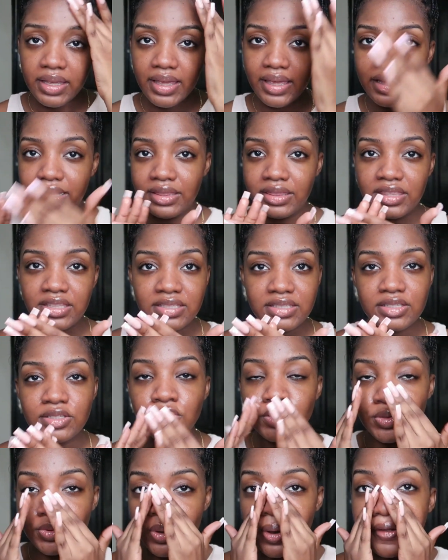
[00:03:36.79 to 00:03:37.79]
and this is
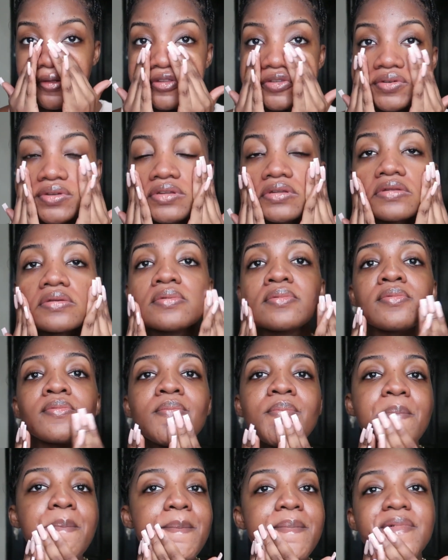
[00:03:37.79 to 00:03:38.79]
200.
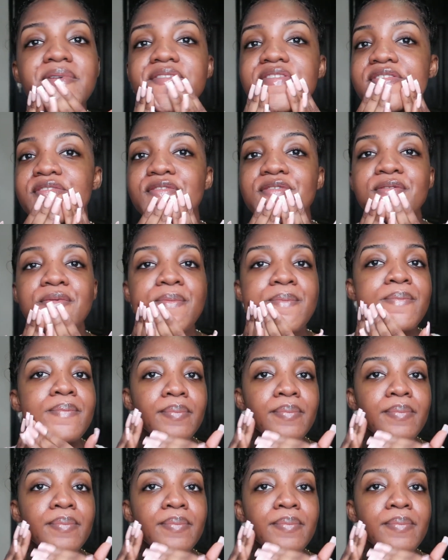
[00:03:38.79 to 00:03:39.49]
So